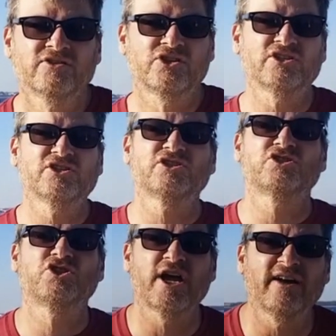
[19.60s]
This is
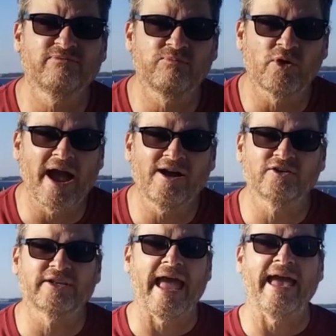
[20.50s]
Jeff
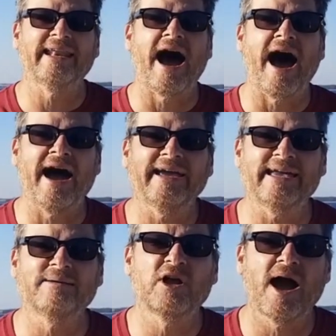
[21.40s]
Brown, and I
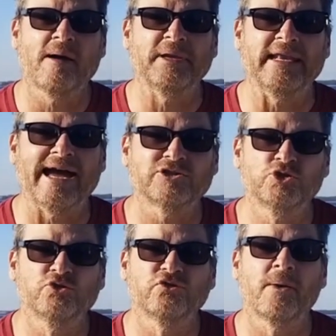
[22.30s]
am coming at
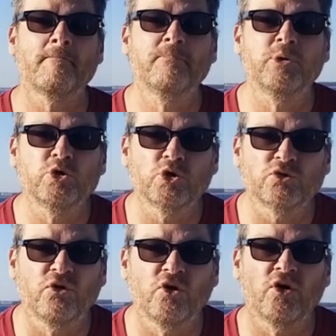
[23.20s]
you from
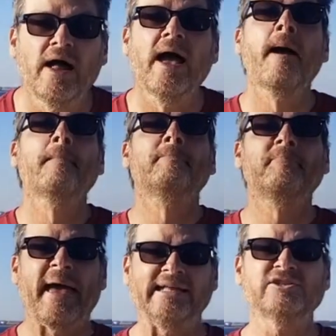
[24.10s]
beautiful
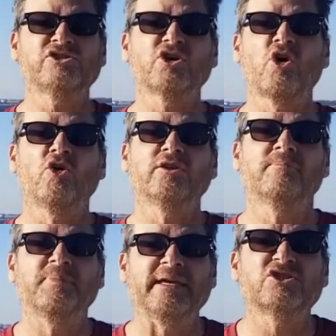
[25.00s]
Pensacola
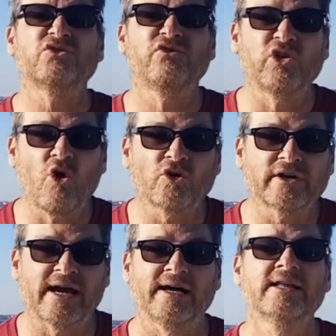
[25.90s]
Beach,
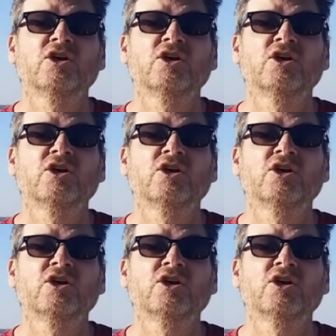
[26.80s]
Florida.